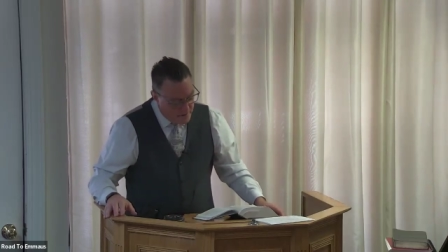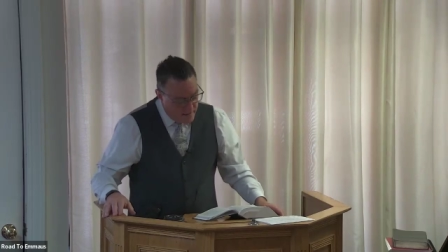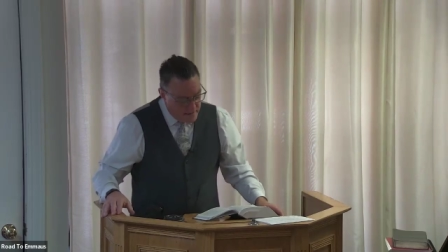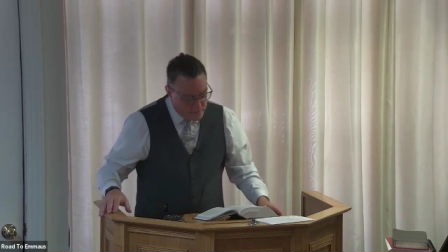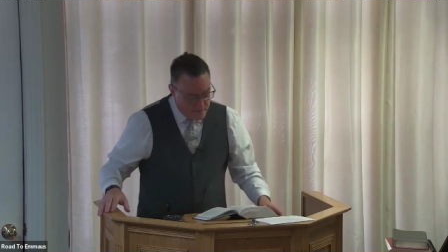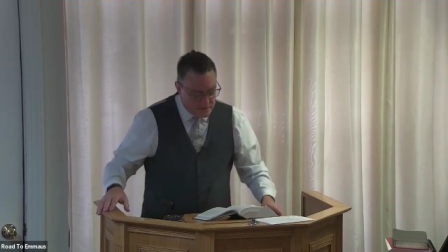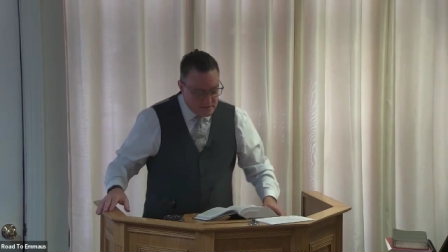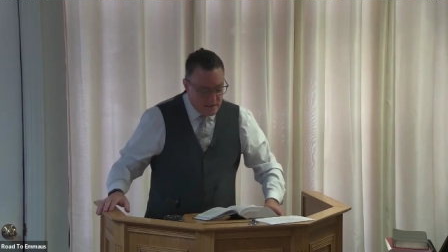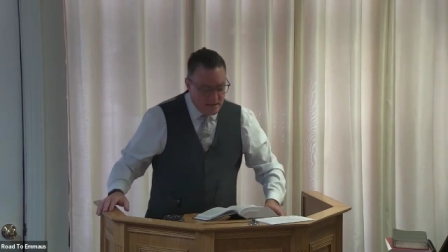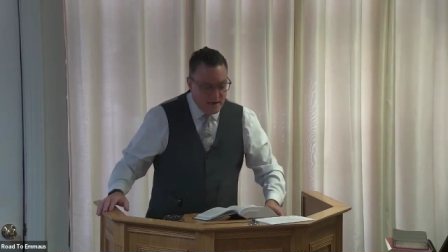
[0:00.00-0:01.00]
their
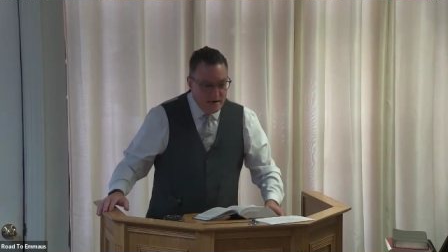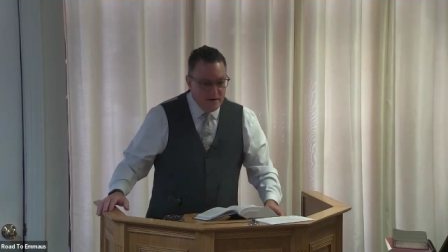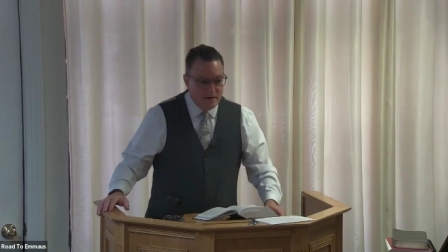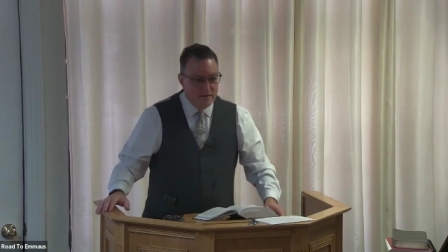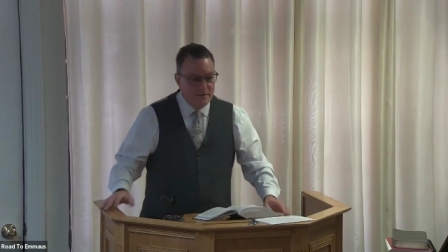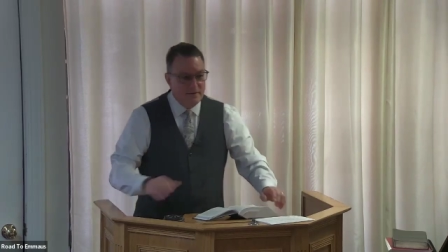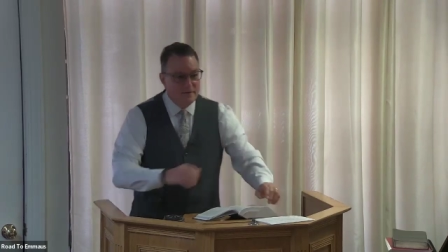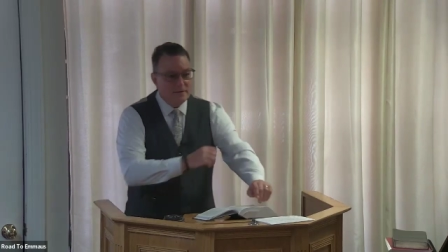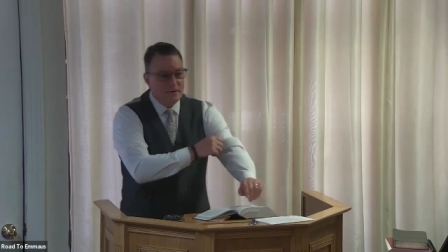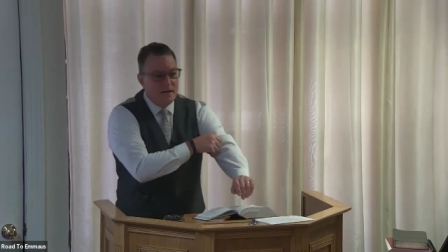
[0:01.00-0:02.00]
husbands, and here,
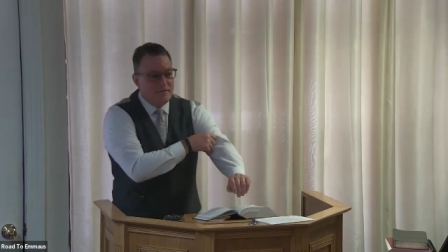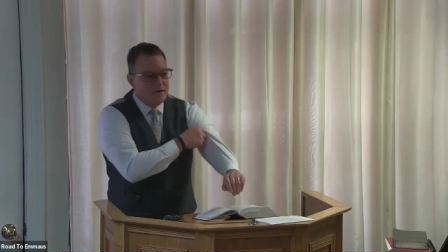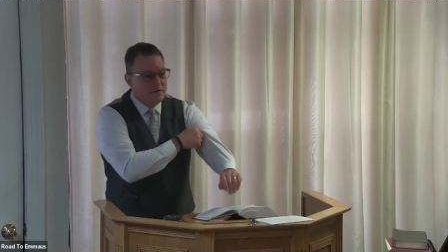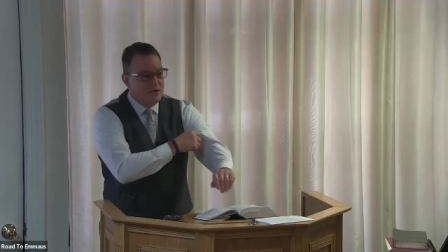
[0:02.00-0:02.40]
to love their